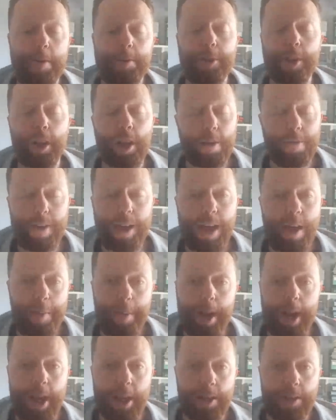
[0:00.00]
I was going to go for
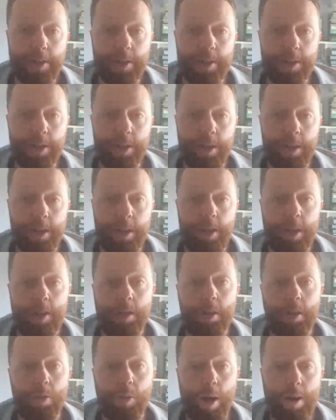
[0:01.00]
Jimenez.
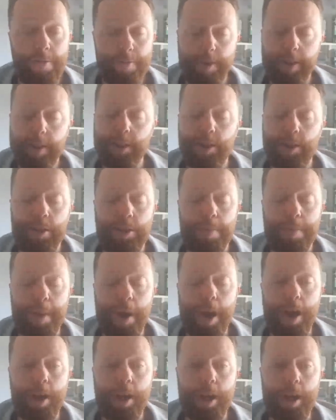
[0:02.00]
Great fixture to
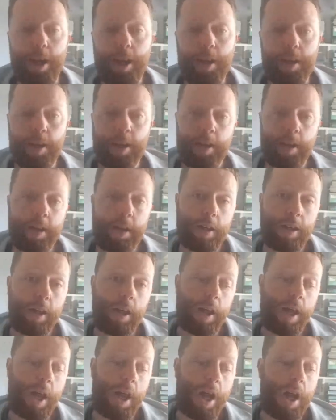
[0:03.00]
Burnley.
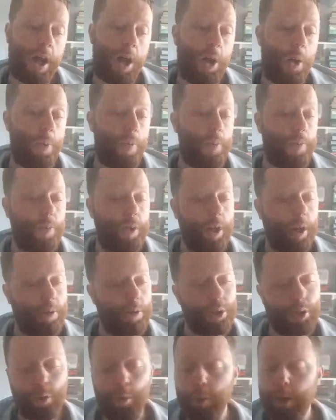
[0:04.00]

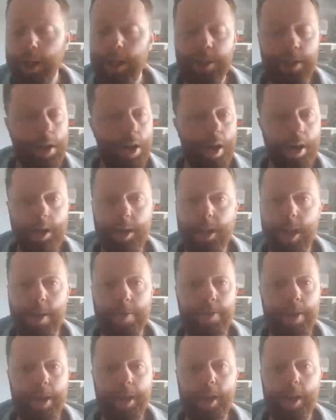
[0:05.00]
Scored against United in the
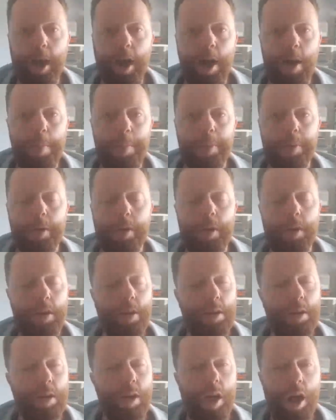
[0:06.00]
FA Cup.
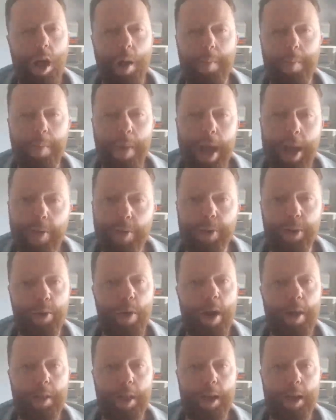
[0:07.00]
I may
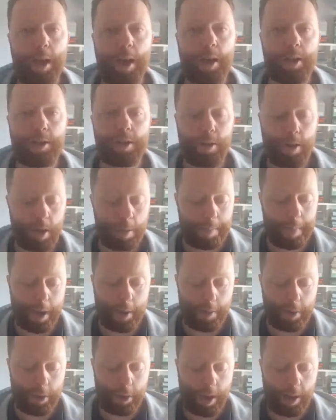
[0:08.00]
regret that. I may
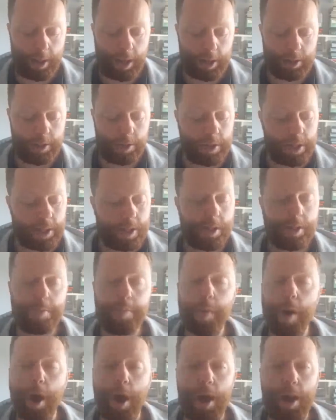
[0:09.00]
regret that. So this is
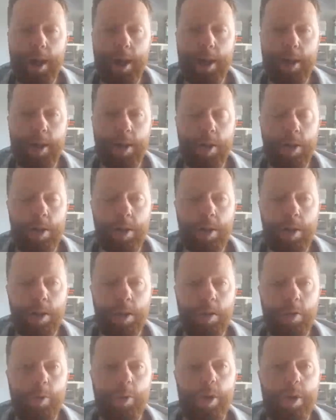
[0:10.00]

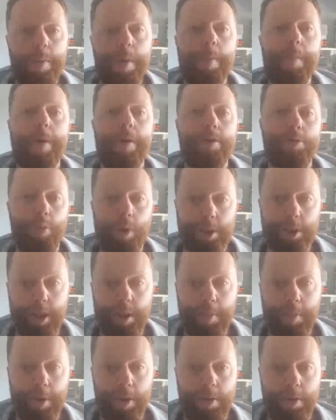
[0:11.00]
one of my most
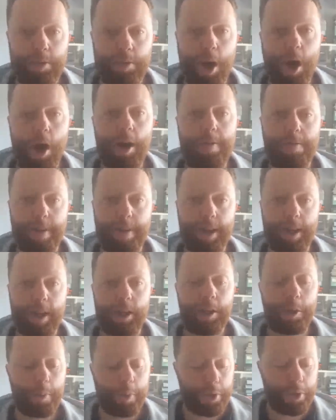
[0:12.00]
risky moves, I think. I
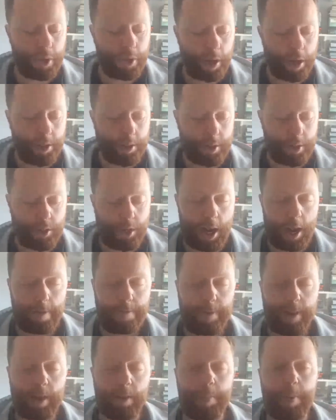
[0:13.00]
don't know what you guys in
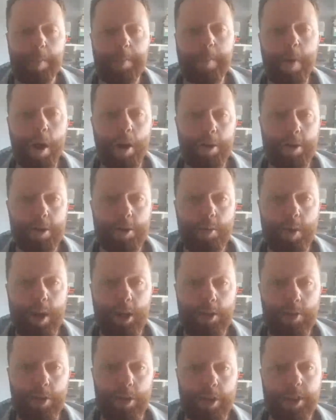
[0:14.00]
chat think, but Marcus
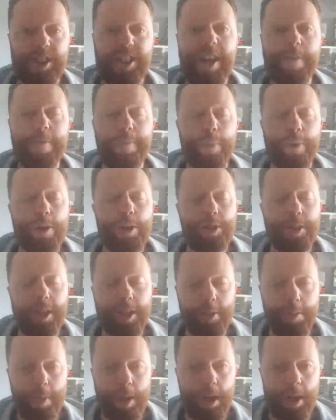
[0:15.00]
Rashford,
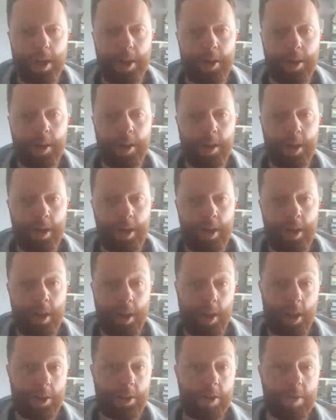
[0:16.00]
7.6 million,
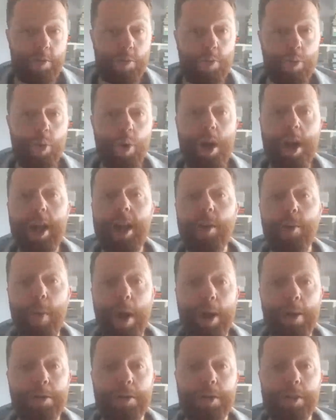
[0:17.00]
has done really
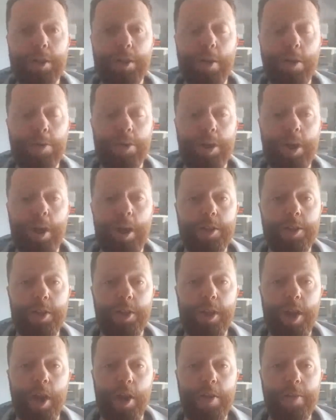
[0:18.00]
well since Solskjaer
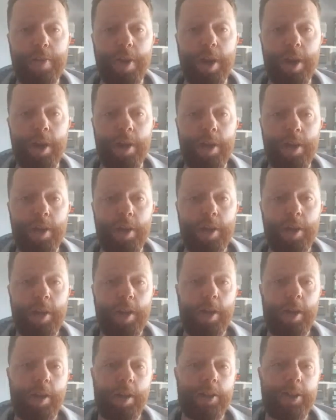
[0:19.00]
took over.
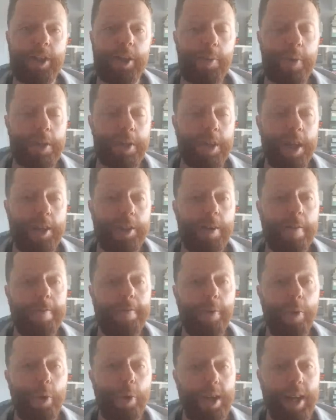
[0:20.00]
G-Wiz says
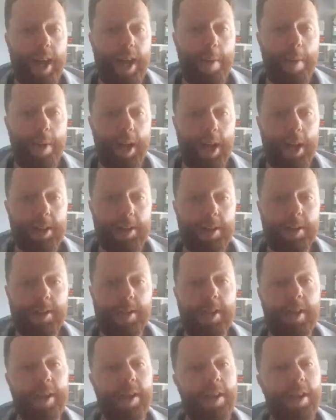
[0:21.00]
avoid Jimenez.
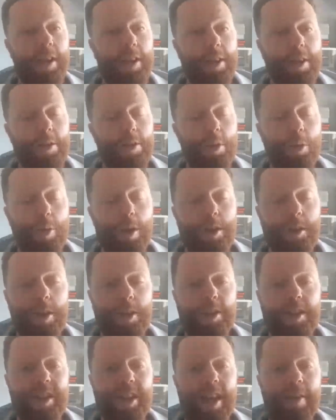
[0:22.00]
Notorious
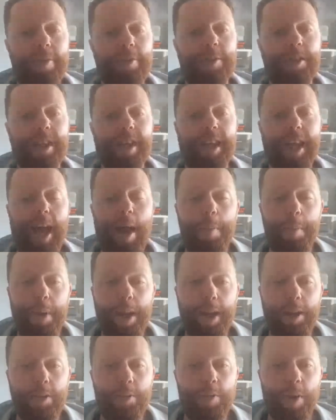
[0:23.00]
Nerd says everyone's
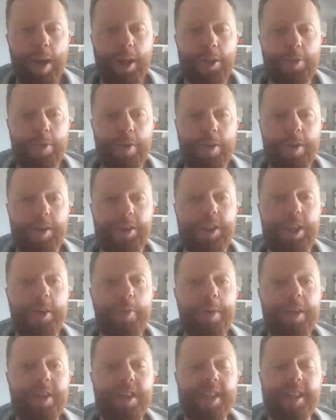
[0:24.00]
gambling on Rashford.
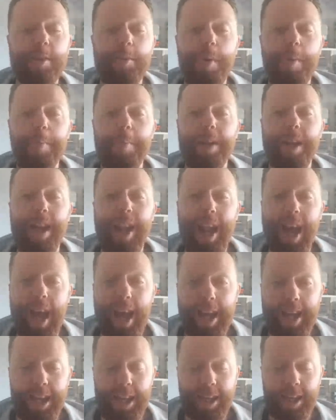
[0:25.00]
G-Wiz says he won't
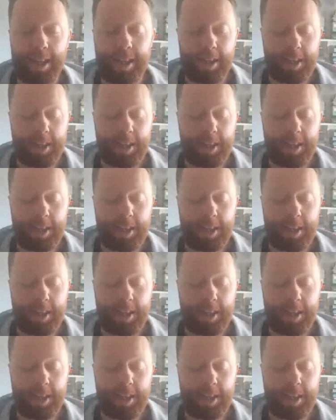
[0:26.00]
play.